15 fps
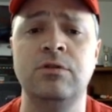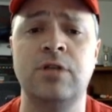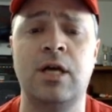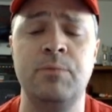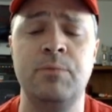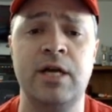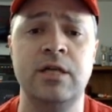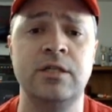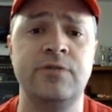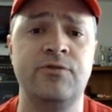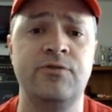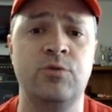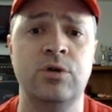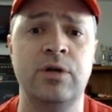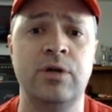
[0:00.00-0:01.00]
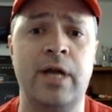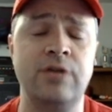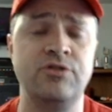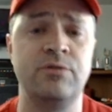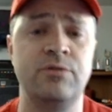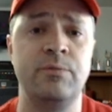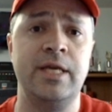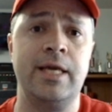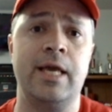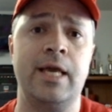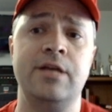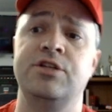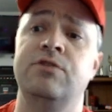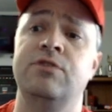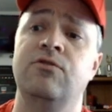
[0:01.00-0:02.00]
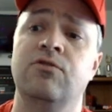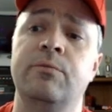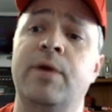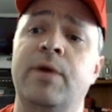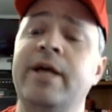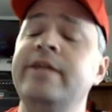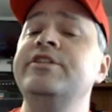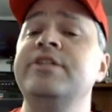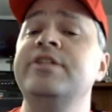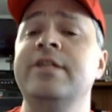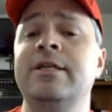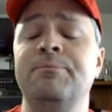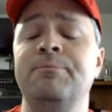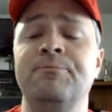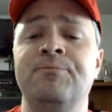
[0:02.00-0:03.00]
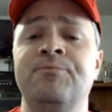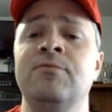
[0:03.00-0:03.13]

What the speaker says: Tom Paris for extra mitigation for my ship